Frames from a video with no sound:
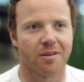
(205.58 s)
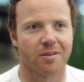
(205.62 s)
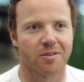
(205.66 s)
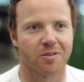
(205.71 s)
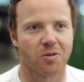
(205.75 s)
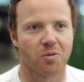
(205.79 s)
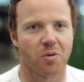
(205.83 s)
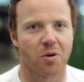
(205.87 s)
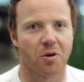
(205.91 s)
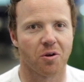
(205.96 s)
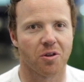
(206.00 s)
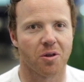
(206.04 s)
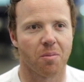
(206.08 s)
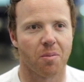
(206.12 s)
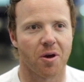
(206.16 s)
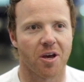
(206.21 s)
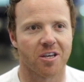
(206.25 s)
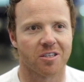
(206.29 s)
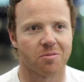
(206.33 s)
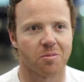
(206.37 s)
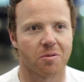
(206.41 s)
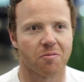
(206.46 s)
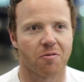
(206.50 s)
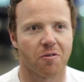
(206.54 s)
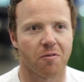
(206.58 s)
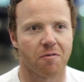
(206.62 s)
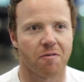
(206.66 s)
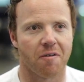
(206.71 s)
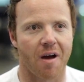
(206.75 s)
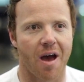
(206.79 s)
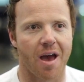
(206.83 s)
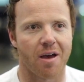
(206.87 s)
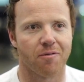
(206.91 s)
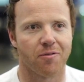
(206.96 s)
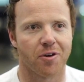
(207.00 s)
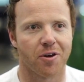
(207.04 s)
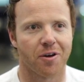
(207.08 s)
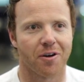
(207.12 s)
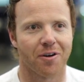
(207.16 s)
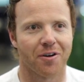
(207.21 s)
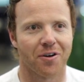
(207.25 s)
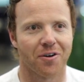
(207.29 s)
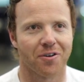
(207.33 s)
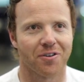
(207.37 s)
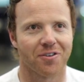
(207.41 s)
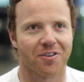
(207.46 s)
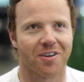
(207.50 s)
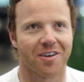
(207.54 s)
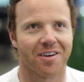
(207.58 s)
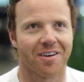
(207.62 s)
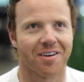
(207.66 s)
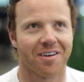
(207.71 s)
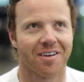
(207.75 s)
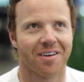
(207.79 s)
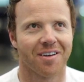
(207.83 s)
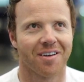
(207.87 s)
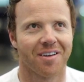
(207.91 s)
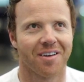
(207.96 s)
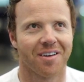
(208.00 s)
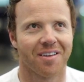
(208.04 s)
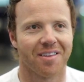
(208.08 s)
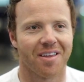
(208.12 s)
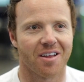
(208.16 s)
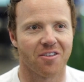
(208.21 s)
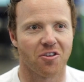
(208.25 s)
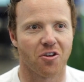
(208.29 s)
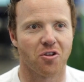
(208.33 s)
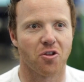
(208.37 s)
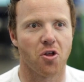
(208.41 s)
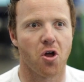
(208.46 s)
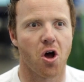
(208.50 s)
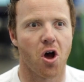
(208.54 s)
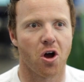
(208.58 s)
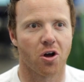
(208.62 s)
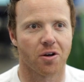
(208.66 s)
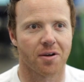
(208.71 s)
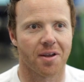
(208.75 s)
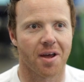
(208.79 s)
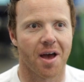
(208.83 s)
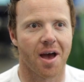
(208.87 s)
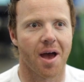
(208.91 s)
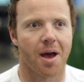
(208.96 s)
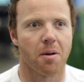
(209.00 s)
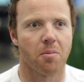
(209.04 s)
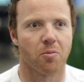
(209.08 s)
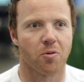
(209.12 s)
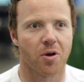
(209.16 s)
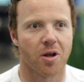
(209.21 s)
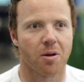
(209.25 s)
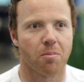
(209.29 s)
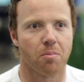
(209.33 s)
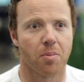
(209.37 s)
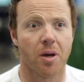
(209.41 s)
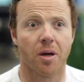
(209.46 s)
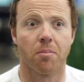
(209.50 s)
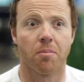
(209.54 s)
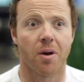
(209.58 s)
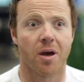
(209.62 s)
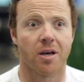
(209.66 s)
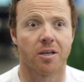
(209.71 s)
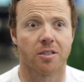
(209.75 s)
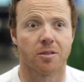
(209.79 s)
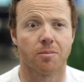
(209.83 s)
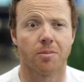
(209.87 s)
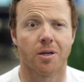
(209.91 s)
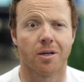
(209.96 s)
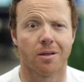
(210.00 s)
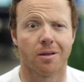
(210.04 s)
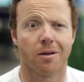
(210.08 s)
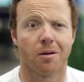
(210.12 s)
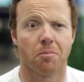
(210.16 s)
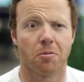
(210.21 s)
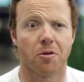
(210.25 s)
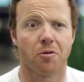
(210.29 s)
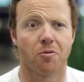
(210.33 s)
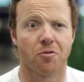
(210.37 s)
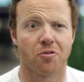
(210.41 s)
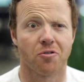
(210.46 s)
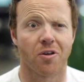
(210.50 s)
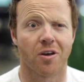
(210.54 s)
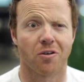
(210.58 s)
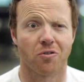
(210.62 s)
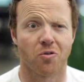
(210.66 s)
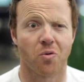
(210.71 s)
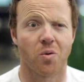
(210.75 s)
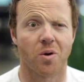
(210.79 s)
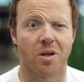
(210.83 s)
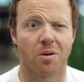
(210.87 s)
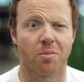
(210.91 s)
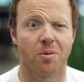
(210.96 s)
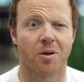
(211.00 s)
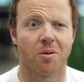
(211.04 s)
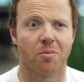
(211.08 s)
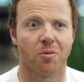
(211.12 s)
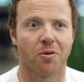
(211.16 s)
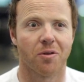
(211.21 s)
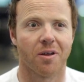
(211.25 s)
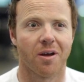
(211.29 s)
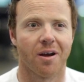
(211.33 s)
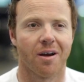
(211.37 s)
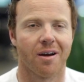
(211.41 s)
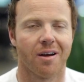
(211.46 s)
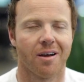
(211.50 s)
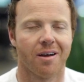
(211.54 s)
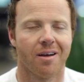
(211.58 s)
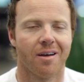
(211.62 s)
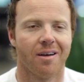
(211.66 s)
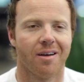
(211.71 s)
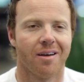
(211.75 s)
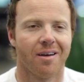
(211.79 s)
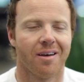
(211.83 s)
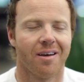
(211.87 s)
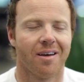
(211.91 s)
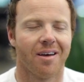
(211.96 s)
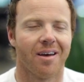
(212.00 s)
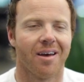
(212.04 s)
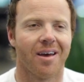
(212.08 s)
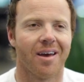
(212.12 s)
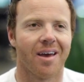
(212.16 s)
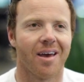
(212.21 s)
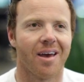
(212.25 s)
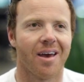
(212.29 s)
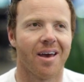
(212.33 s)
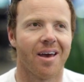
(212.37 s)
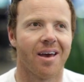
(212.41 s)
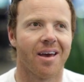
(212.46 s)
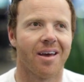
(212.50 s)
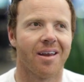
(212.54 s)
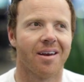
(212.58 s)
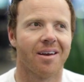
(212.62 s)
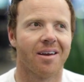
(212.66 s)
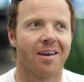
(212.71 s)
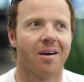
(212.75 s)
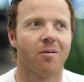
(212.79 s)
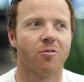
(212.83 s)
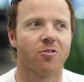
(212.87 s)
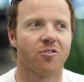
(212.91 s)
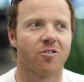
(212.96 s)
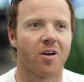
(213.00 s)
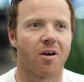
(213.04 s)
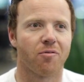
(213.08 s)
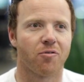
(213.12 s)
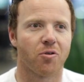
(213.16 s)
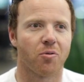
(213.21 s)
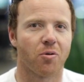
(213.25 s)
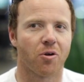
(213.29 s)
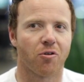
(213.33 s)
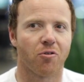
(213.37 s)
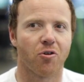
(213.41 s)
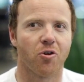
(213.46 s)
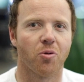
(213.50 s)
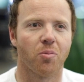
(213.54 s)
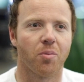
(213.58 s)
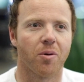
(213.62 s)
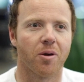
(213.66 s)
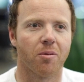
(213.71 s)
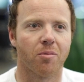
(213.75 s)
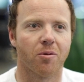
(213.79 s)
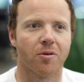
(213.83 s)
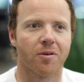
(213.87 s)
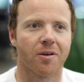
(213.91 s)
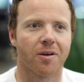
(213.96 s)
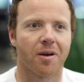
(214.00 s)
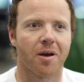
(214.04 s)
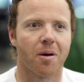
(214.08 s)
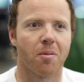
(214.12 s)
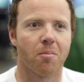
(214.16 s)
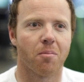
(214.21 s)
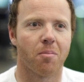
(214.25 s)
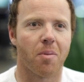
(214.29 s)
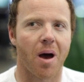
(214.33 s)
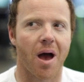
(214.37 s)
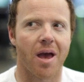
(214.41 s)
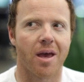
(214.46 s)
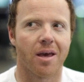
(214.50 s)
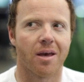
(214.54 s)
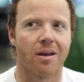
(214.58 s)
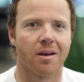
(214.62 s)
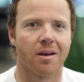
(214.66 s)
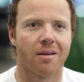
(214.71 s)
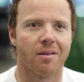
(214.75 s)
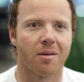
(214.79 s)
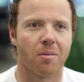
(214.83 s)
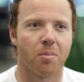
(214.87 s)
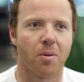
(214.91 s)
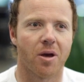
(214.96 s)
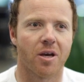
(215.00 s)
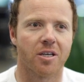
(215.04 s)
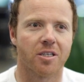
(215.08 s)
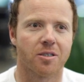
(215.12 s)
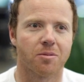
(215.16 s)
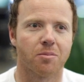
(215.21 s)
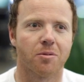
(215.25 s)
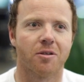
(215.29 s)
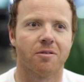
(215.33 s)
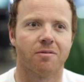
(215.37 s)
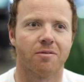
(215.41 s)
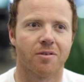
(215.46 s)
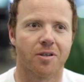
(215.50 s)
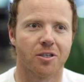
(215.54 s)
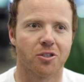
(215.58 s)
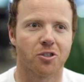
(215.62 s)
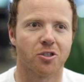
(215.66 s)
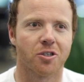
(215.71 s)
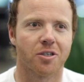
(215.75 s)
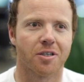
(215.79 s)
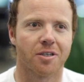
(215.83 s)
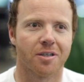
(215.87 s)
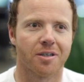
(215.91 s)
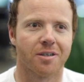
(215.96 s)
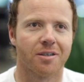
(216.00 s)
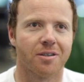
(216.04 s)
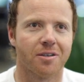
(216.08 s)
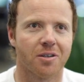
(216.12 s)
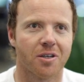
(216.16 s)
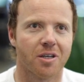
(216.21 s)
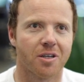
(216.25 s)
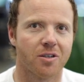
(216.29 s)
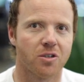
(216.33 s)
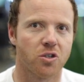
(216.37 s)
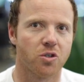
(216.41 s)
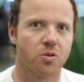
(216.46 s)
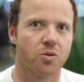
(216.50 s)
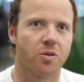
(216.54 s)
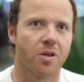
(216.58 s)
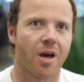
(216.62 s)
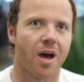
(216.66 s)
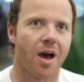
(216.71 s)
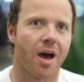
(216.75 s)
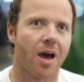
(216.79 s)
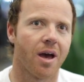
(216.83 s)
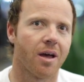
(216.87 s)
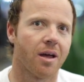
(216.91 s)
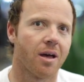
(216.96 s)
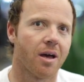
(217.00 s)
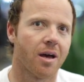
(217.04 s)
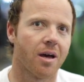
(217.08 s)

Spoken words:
So we were in the basement for 5 years, and that's a long time. We had a big basement. I mean, there was like 20 people there. And it was tough to recruit people to come buy into the basement vision and do that.